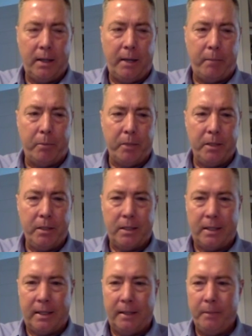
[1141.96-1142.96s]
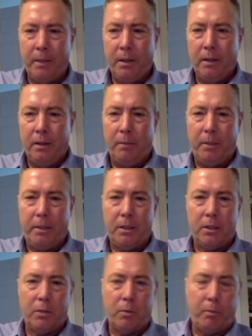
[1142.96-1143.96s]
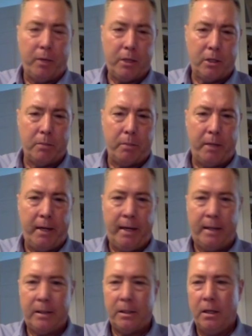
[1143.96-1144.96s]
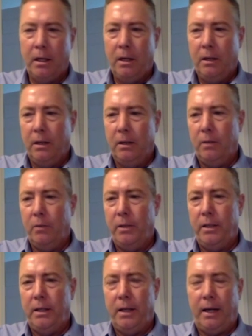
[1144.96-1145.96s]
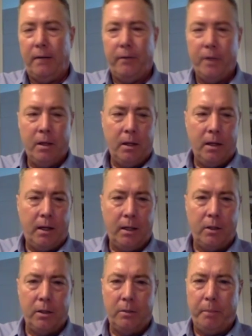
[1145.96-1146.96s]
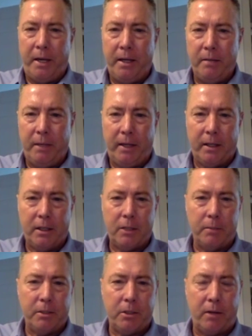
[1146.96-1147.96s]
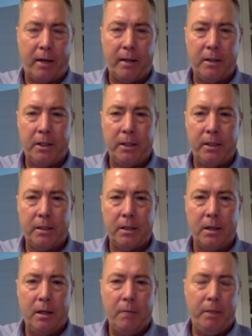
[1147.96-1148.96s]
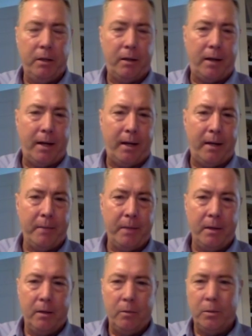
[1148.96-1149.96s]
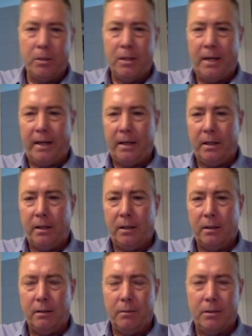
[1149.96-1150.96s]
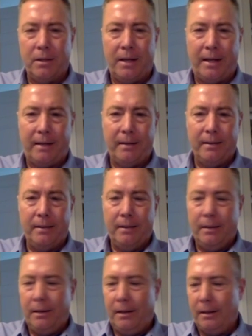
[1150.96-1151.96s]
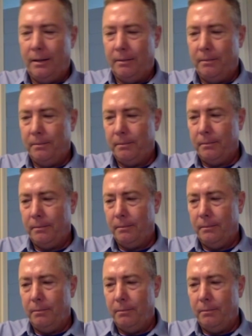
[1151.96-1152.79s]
and at that point in time, the patients were pressure patched. That we didn't have uh, good pain management strategies. PRK was not uh, was not um,